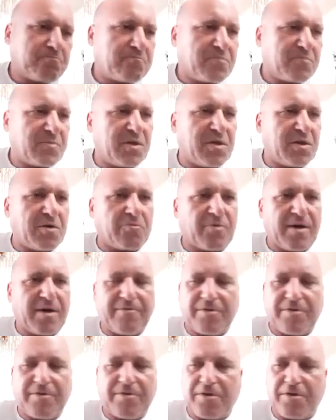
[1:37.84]

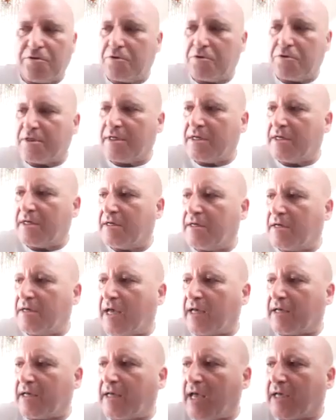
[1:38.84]
revenues
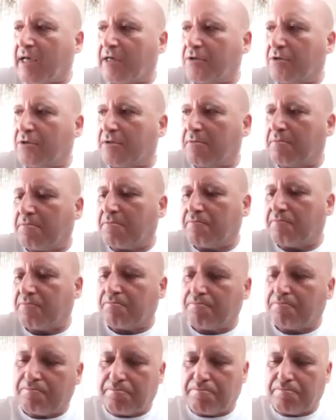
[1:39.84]
I could
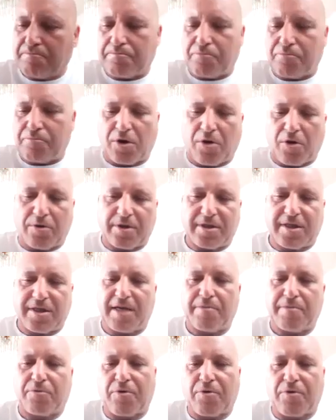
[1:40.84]
put on the
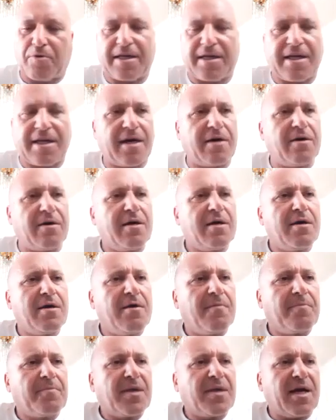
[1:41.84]
table right now.
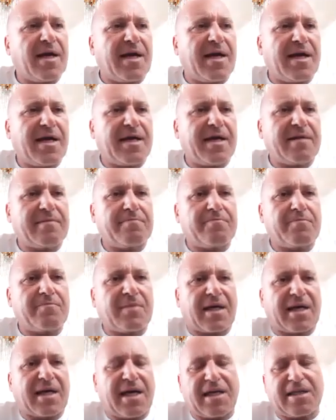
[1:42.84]
And I
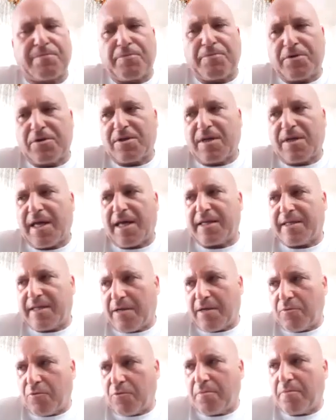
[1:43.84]
got experience like in
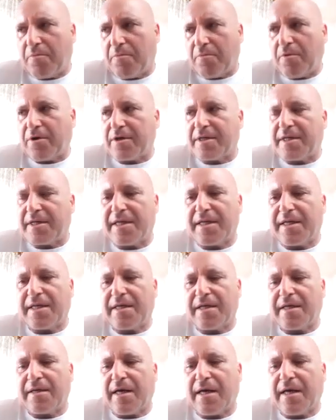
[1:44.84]
network
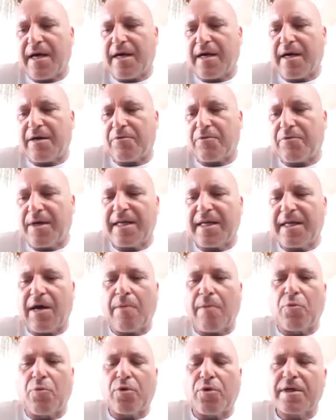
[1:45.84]
marketing. Right now, I'm
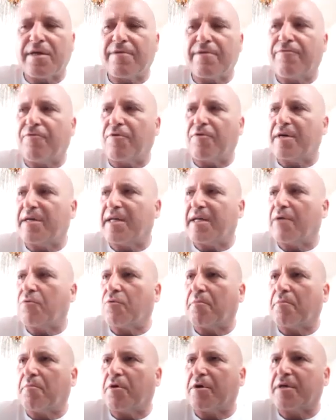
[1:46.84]
working for a network
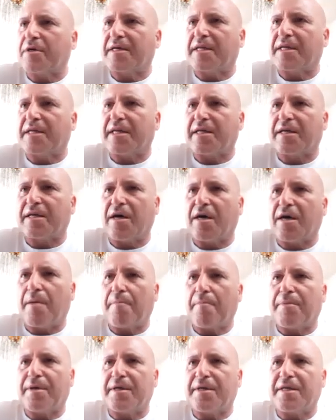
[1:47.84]
marketing
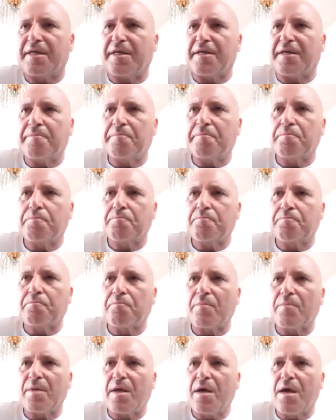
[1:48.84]
company,
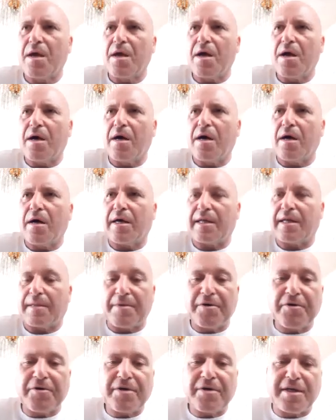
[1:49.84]
an
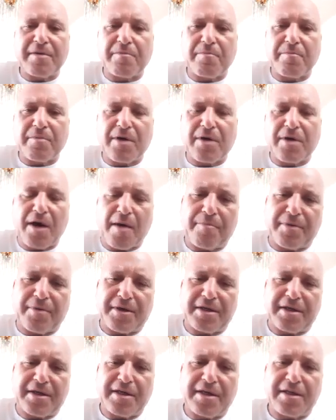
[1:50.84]
American
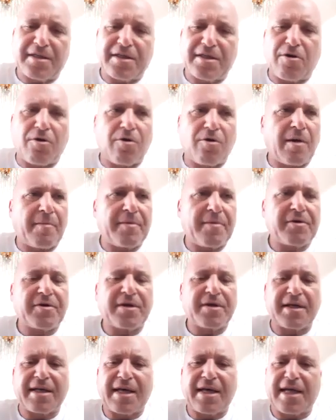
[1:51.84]
company. It's called
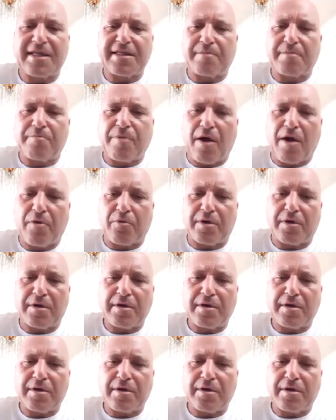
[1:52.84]
American Gas and Power.